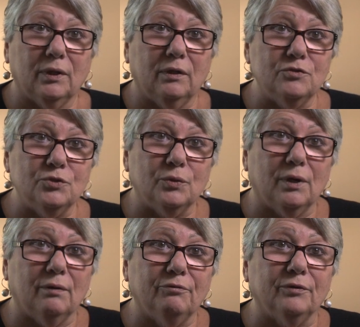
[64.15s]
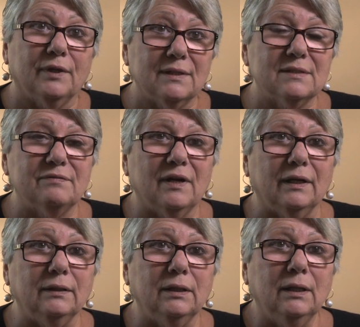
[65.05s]
what gives you comfort. That's
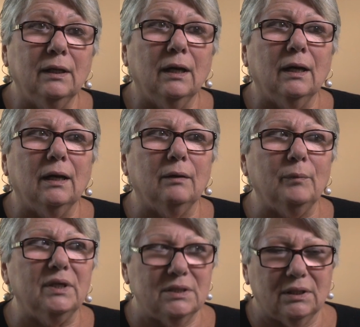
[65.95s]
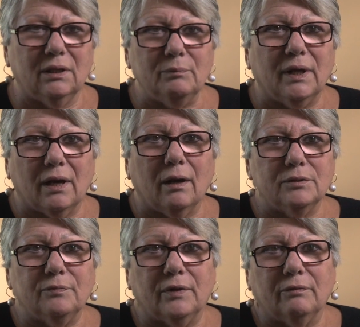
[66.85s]
fine. Um, it did give me
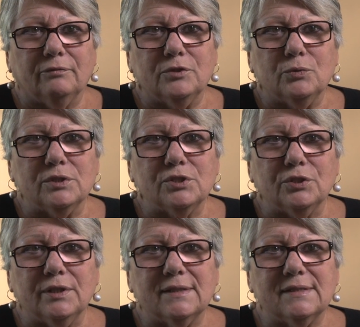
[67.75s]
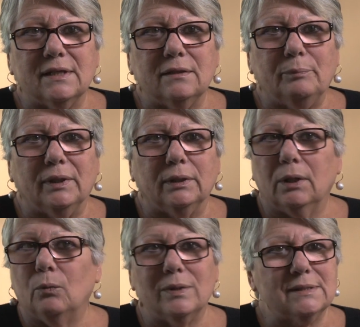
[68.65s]
com comfort to a certain extent, but
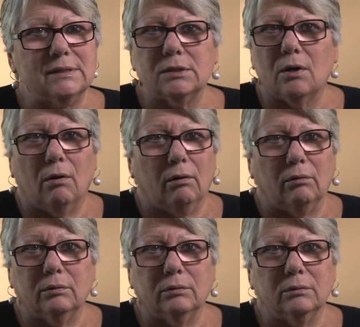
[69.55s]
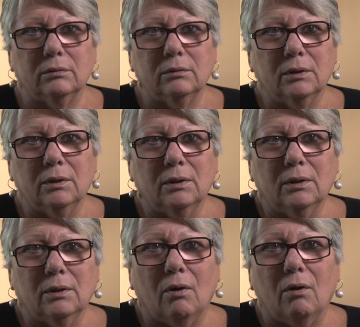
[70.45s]
it wasn't all
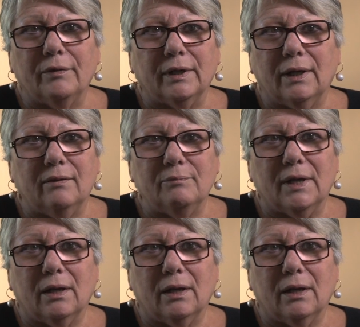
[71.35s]
all that gave me